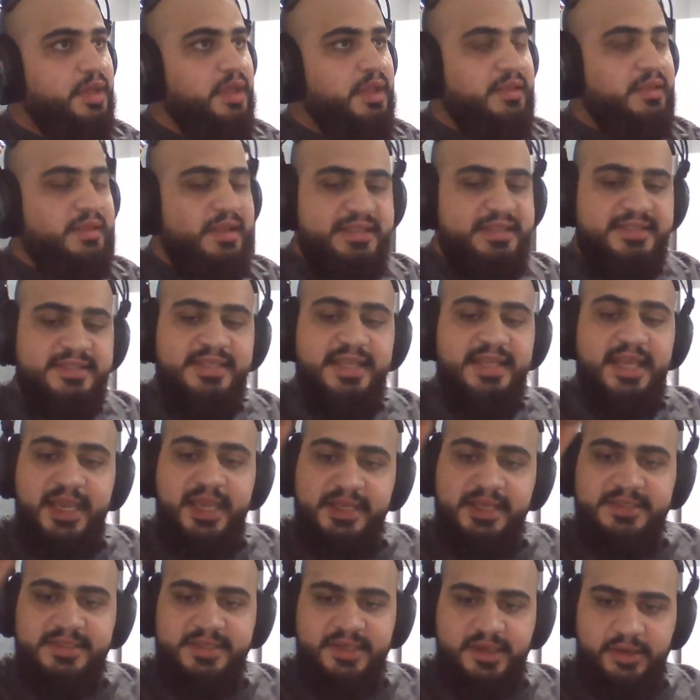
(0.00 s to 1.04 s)
let's say
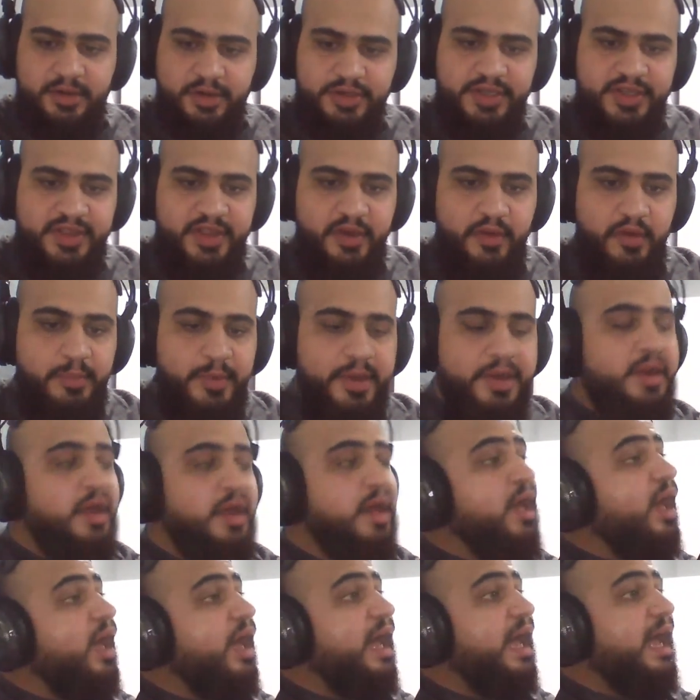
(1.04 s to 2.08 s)
he's hurting the woman,
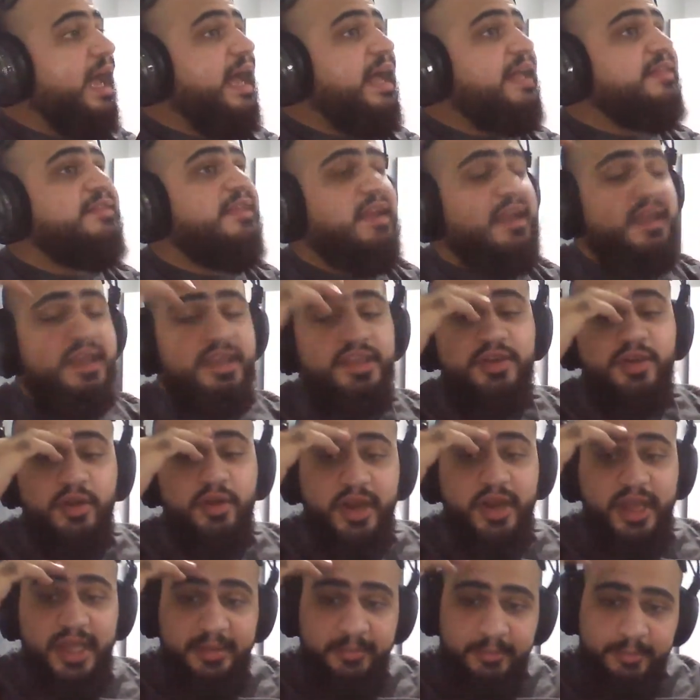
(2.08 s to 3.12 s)
and your
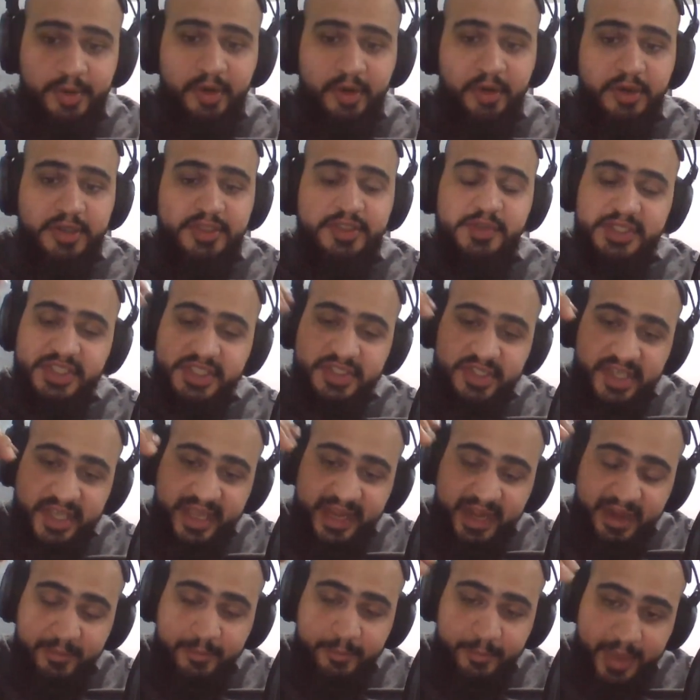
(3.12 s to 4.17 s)
impulse was to hit
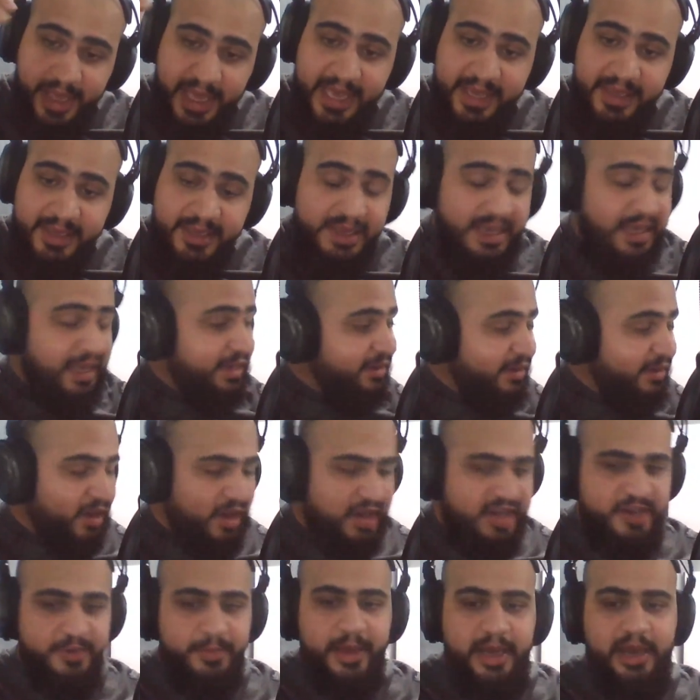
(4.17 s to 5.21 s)
him back and knock
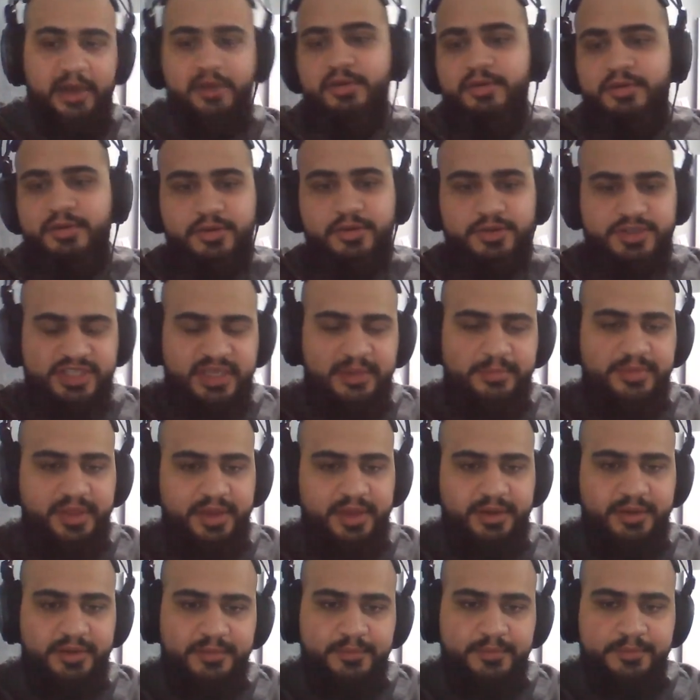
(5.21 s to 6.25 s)
him out or something,
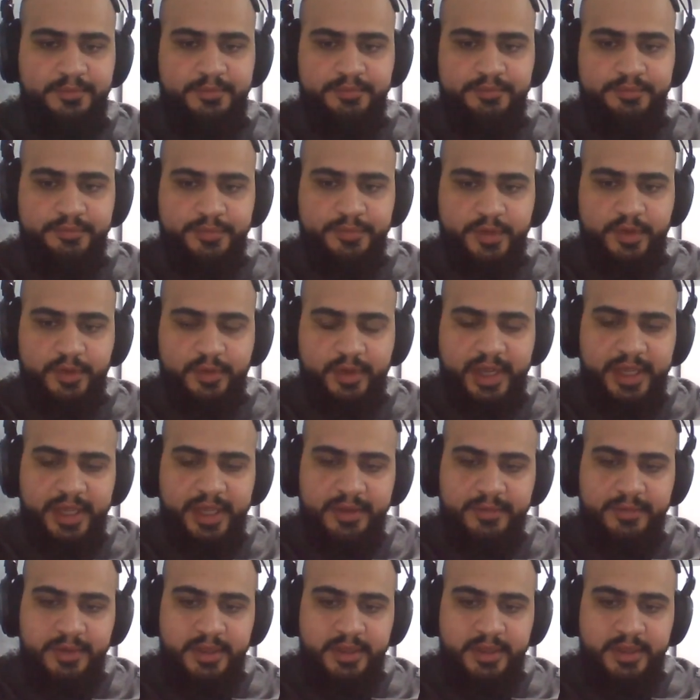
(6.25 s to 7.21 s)
right?